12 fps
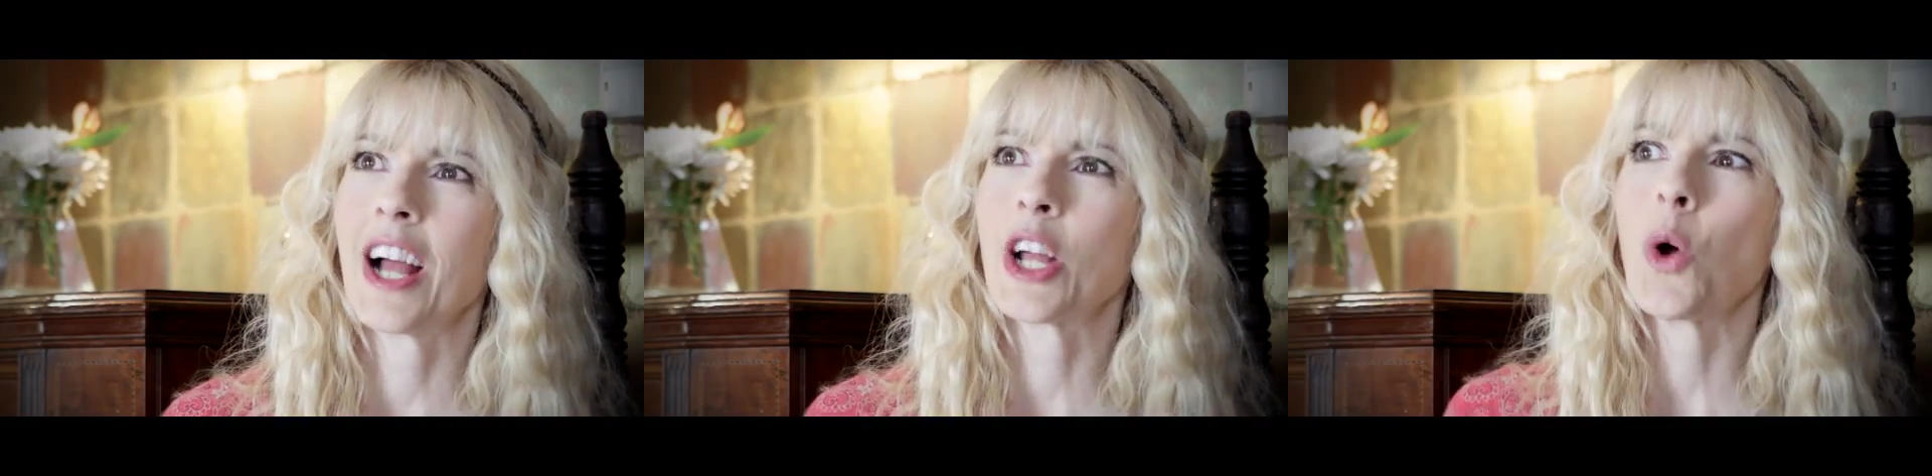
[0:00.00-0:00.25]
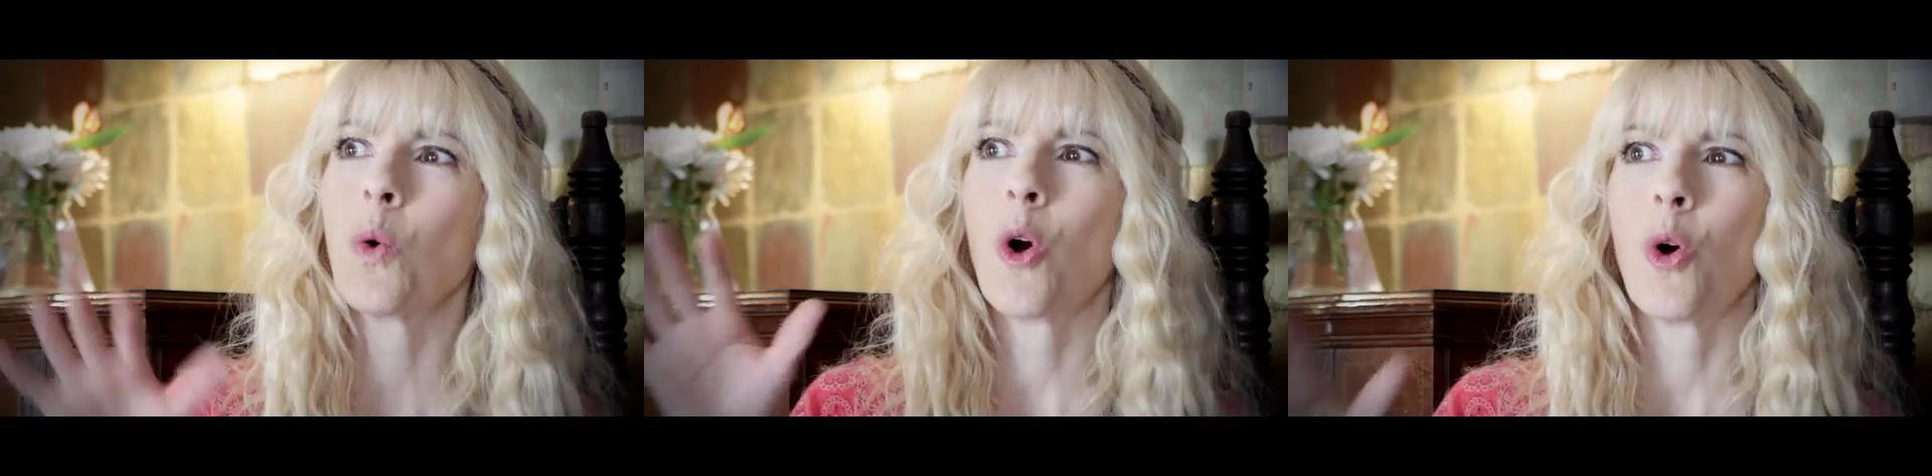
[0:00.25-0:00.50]

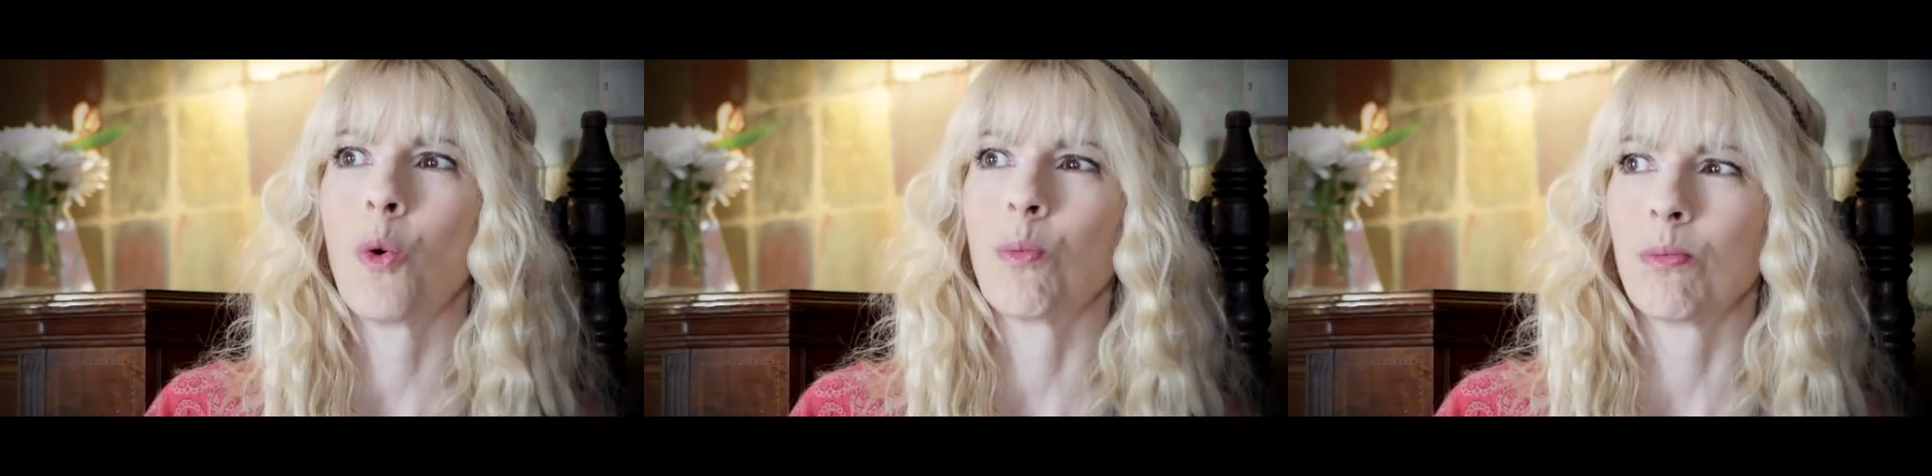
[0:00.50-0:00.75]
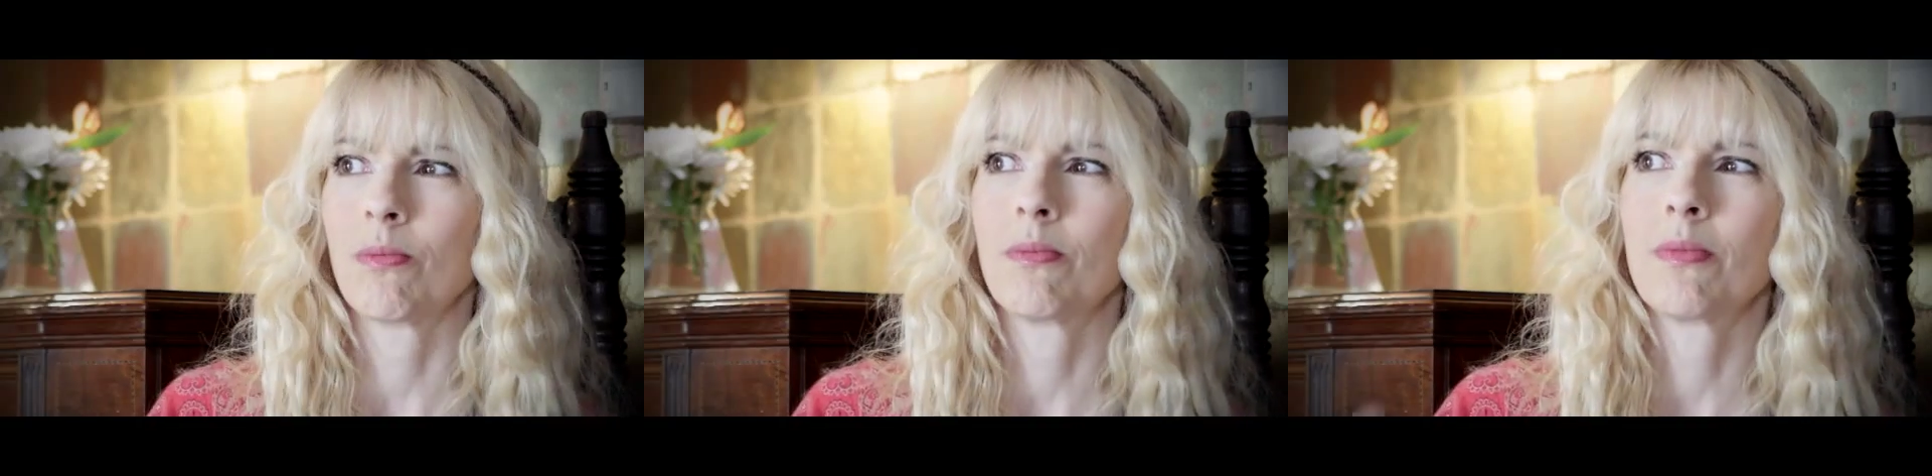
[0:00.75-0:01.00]
I go
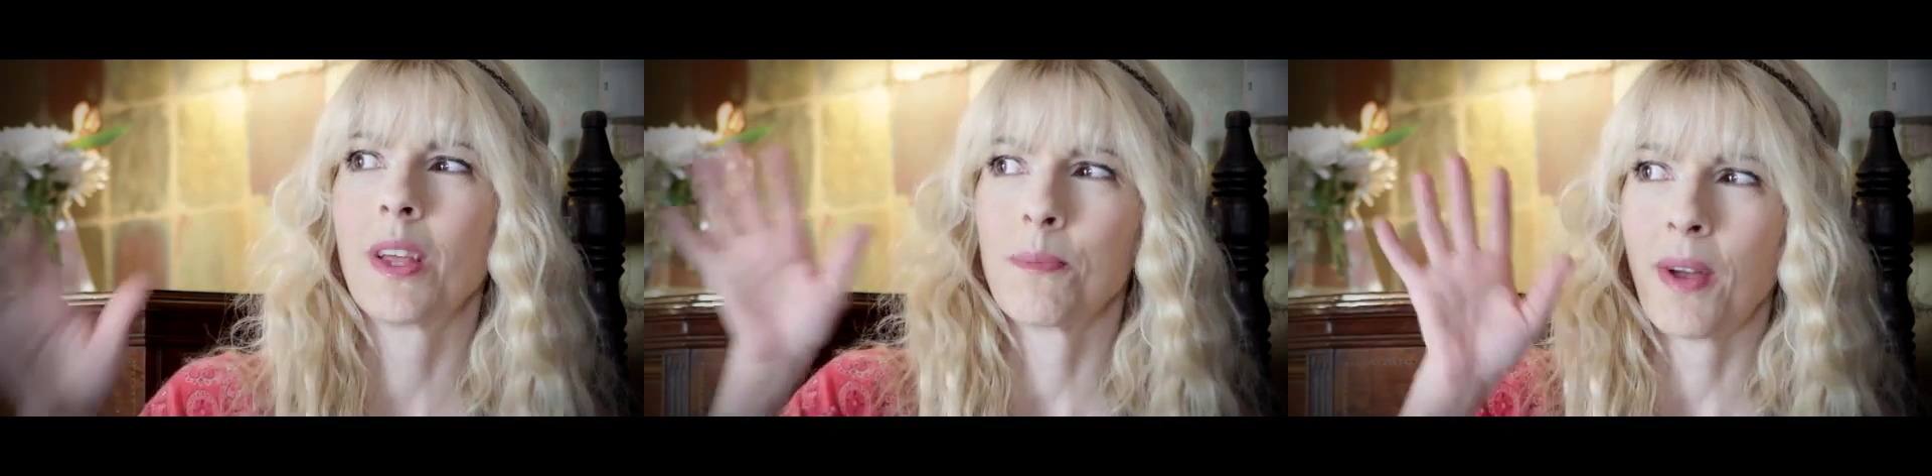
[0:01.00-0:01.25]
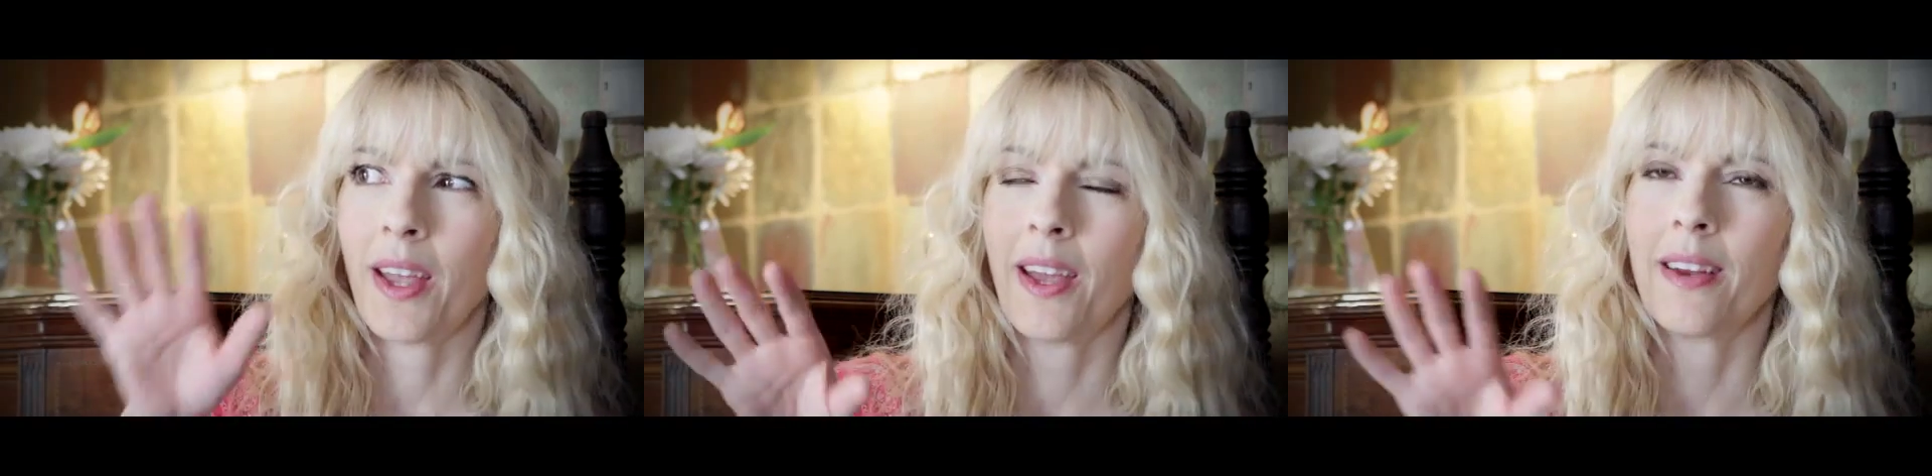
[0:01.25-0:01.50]
home
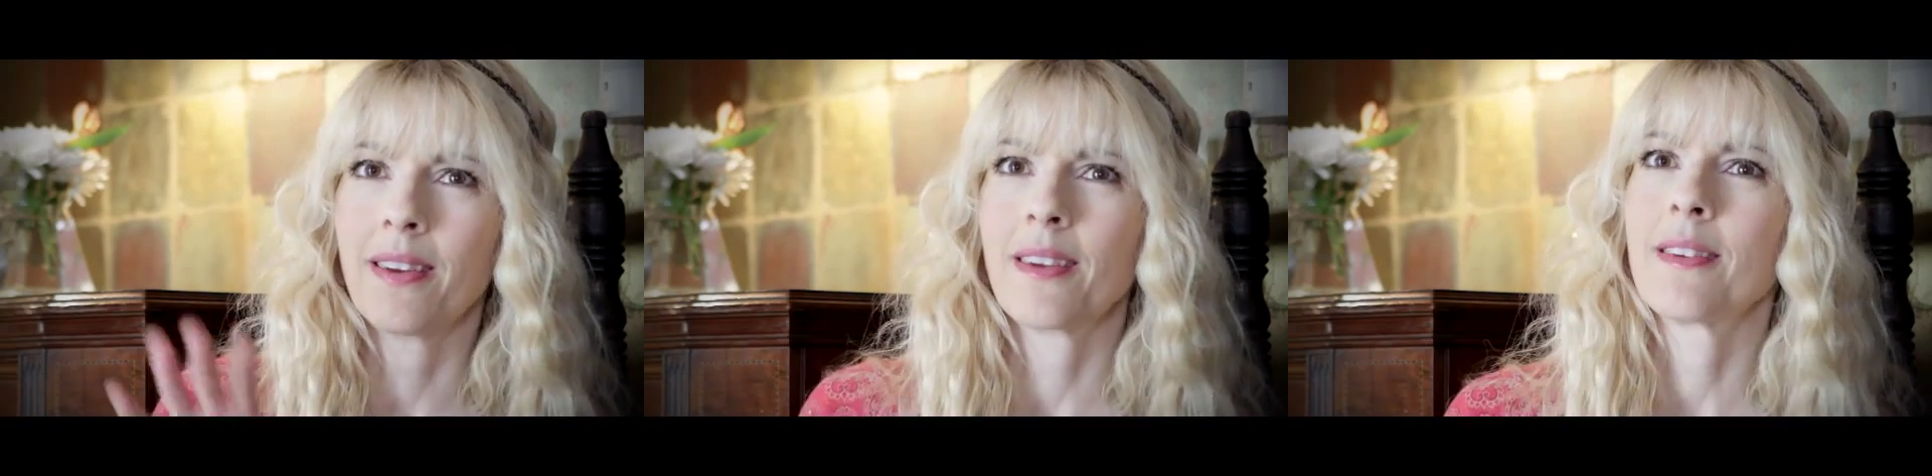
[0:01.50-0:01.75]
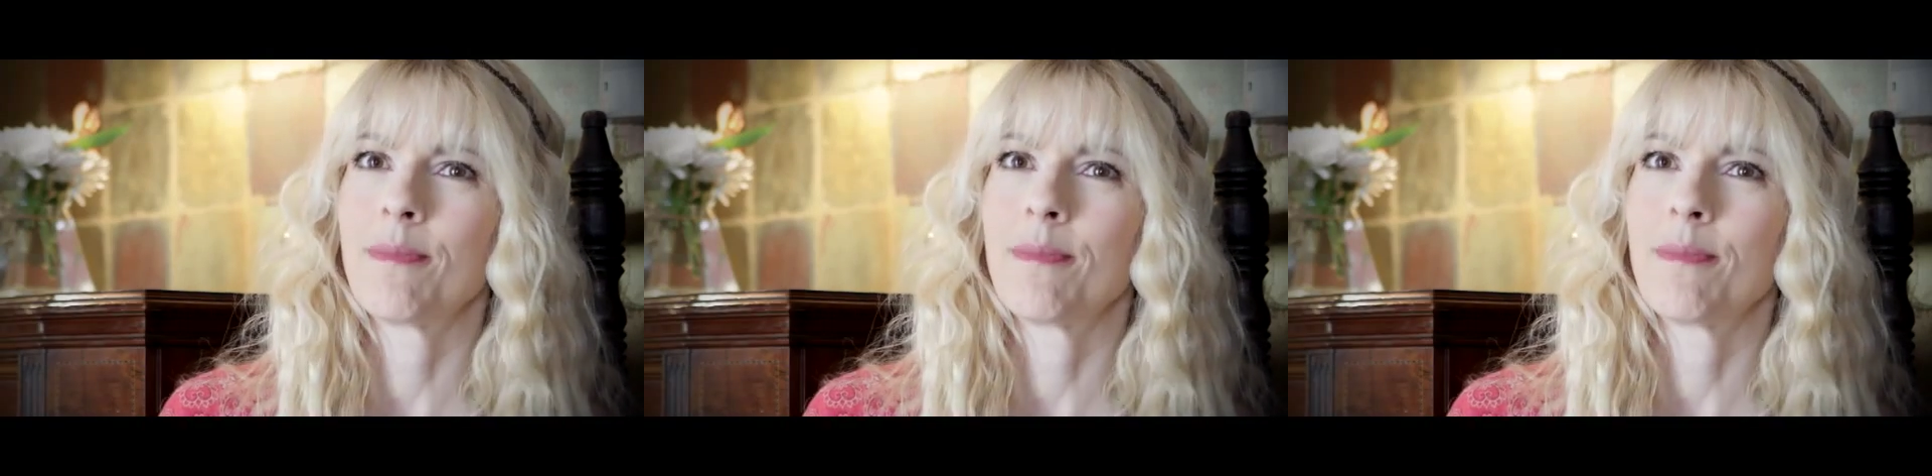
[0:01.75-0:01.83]
in my head.